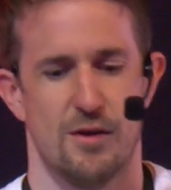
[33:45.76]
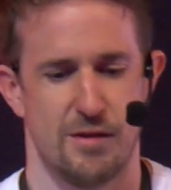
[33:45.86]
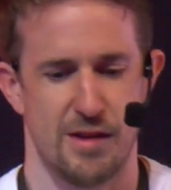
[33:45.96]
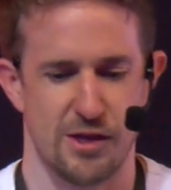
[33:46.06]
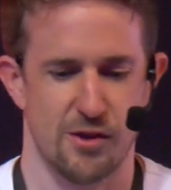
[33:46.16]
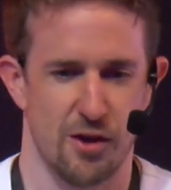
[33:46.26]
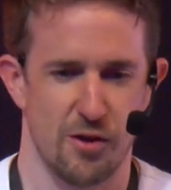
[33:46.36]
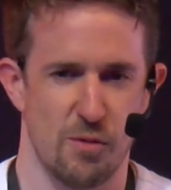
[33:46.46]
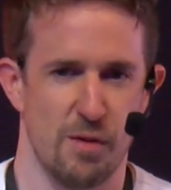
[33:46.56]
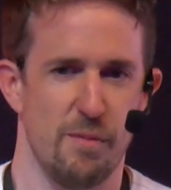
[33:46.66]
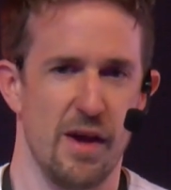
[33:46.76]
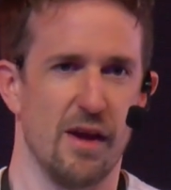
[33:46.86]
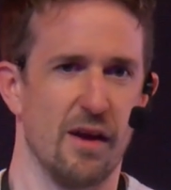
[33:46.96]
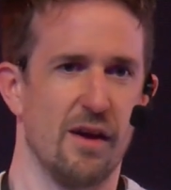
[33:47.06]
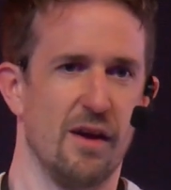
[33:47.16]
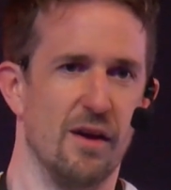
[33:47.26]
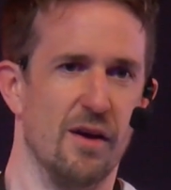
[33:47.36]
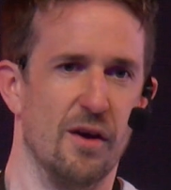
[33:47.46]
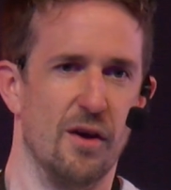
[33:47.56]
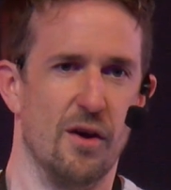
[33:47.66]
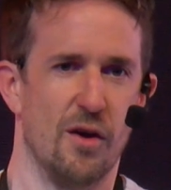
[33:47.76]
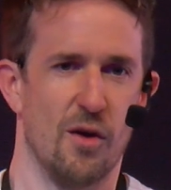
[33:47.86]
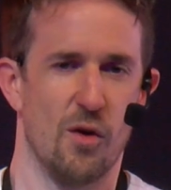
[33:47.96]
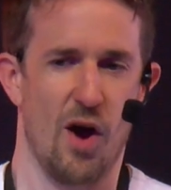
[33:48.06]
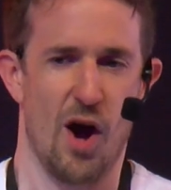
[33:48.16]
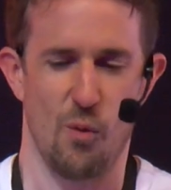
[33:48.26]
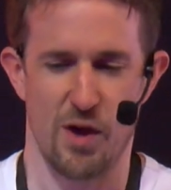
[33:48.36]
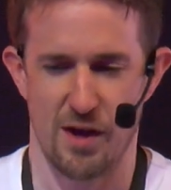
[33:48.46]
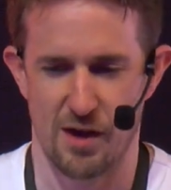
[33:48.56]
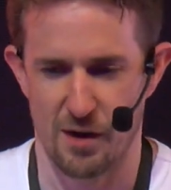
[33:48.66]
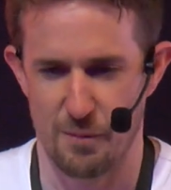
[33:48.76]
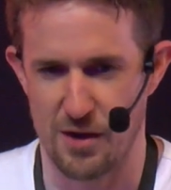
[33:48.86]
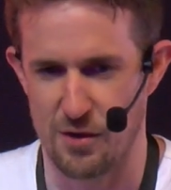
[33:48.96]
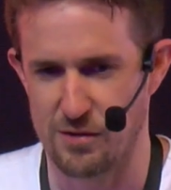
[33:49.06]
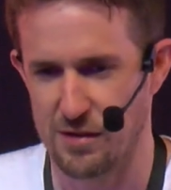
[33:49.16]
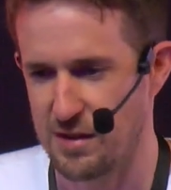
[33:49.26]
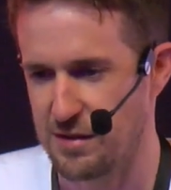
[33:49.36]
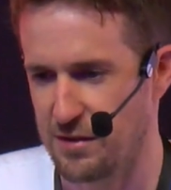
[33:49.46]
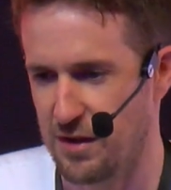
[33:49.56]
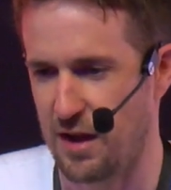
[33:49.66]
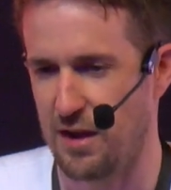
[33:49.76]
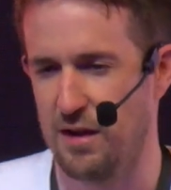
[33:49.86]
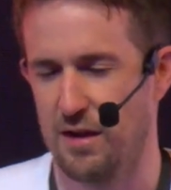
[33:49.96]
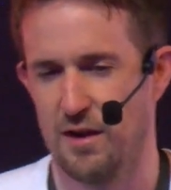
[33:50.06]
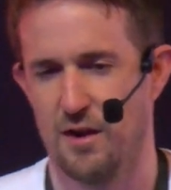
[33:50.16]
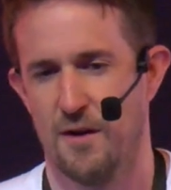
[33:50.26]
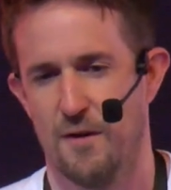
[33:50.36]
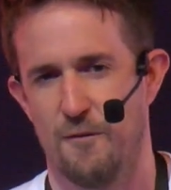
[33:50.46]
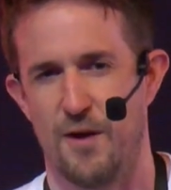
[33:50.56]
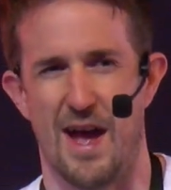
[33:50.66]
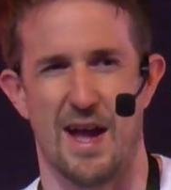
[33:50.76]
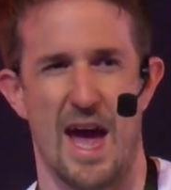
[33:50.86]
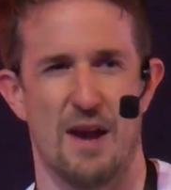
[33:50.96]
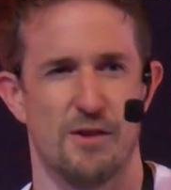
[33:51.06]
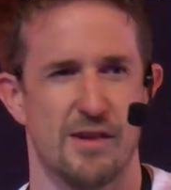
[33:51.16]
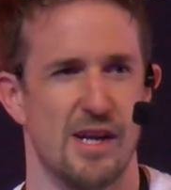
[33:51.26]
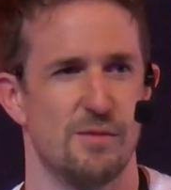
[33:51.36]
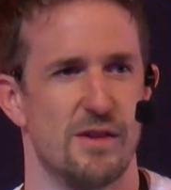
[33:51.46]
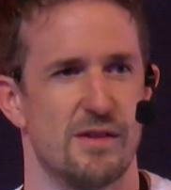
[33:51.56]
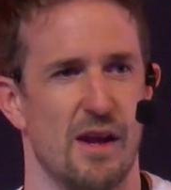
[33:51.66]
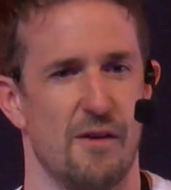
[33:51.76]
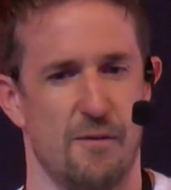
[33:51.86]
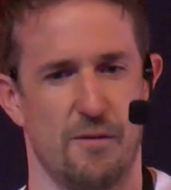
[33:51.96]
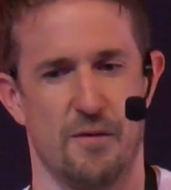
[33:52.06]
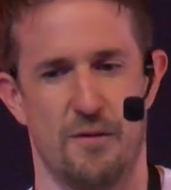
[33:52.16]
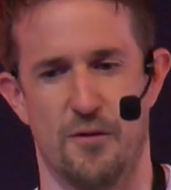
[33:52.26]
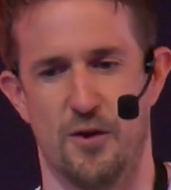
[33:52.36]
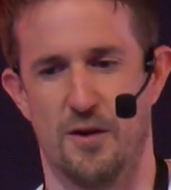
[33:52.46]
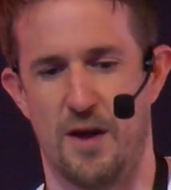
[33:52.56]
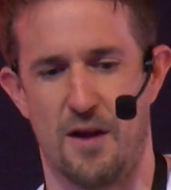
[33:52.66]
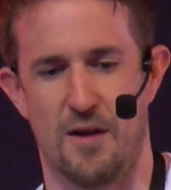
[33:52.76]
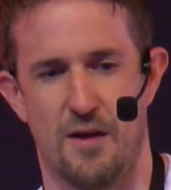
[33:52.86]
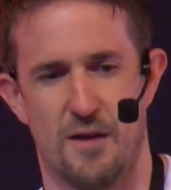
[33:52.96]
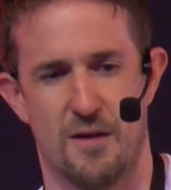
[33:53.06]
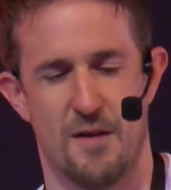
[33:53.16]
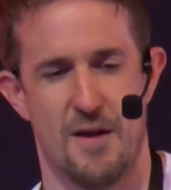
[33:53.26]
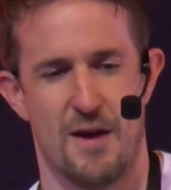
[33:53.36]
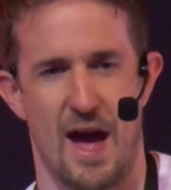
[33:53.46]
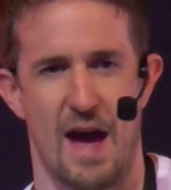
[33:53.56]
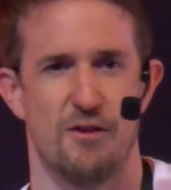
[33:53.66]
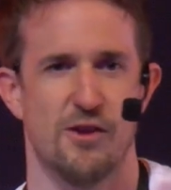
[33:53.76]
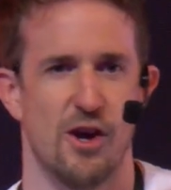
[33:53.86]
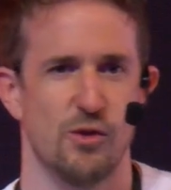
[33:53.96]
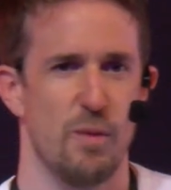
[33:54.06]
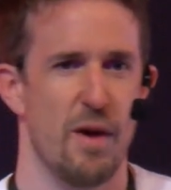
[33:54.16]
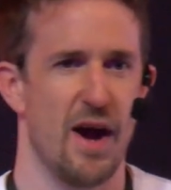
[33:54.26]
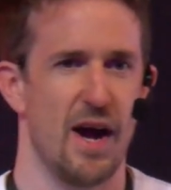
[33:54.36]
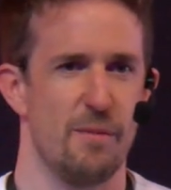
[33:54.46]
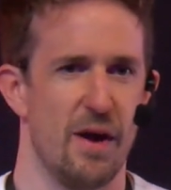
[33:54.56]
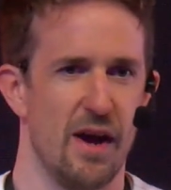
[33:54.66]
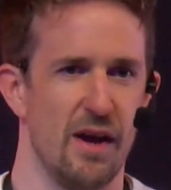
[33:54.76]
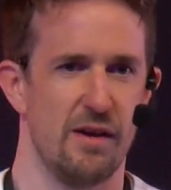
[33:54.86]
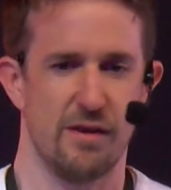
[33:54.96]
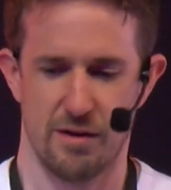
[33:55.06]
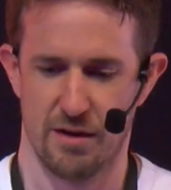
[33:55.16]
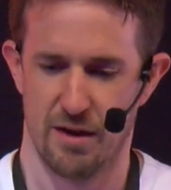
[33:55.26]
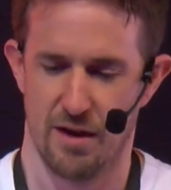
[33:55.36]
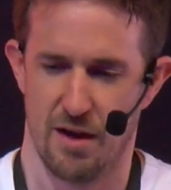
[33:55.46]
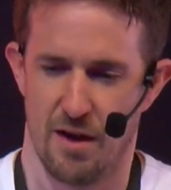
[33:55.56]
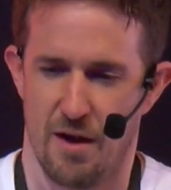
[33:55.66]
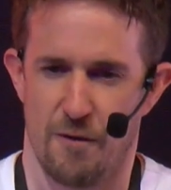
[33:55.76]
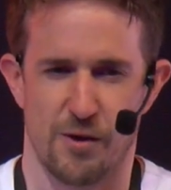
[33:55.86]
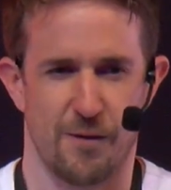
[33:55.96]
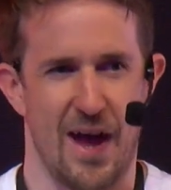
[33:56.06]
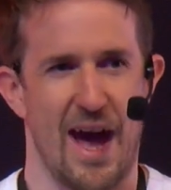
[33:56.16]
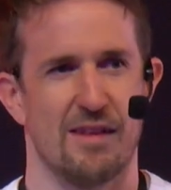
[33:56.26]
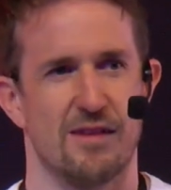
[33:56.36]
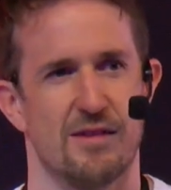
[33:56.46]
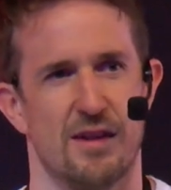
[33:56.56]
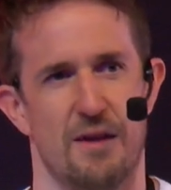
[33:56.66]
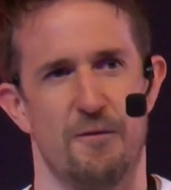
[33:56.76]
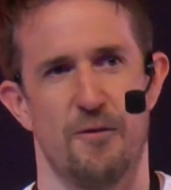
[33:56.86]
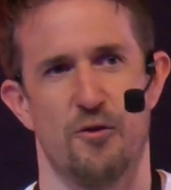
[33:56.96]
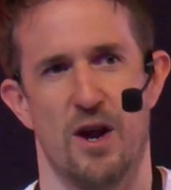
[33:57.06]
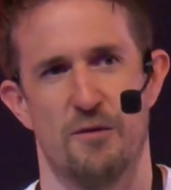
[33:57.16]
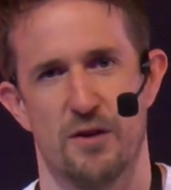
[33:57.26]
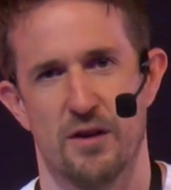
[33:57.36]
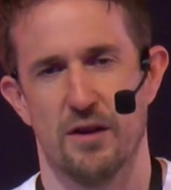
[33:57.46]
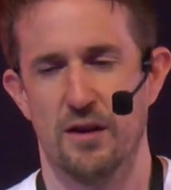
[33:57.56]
digital human being, are we going to be using these to, like, for advertisements, like for like avatars we hide behind, for actors to live forever? And